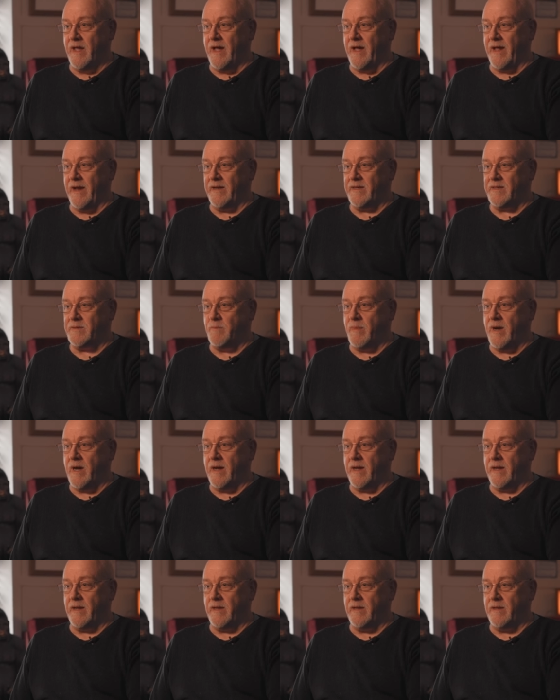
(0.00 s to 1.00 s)
and
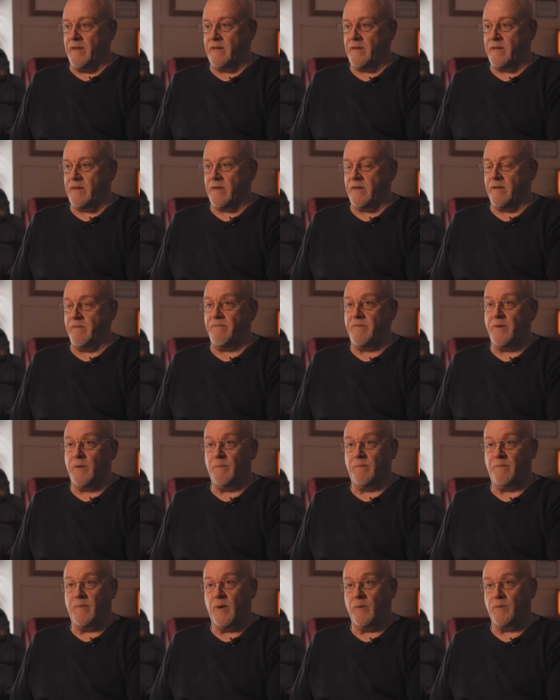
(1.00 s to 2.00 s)
buy the
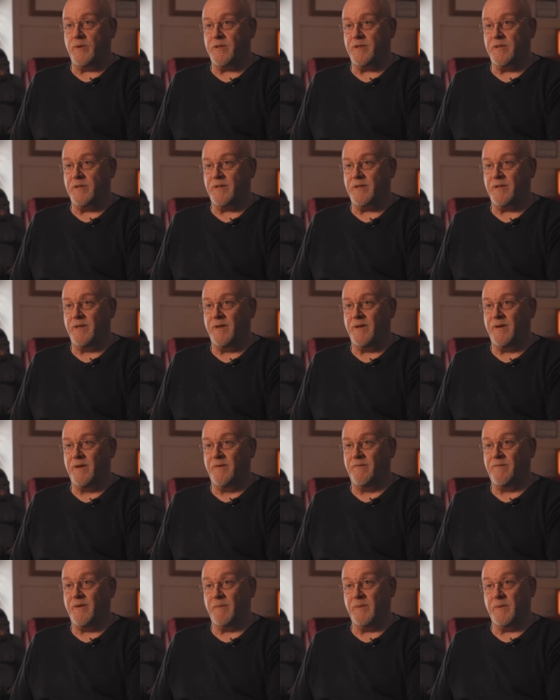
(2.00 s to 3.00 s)
film posters
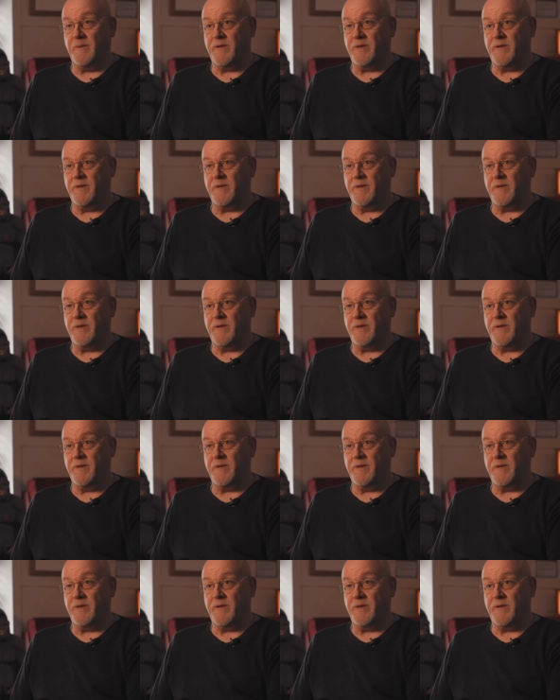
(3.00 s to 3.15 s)
from the